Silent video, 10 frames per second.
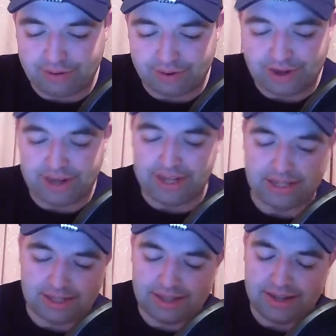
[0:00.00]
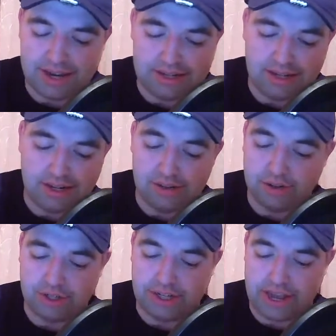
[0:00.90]
very nice little
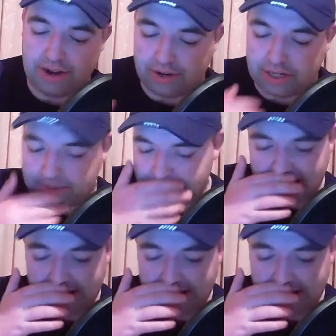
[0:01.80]
touch to get at Christmas.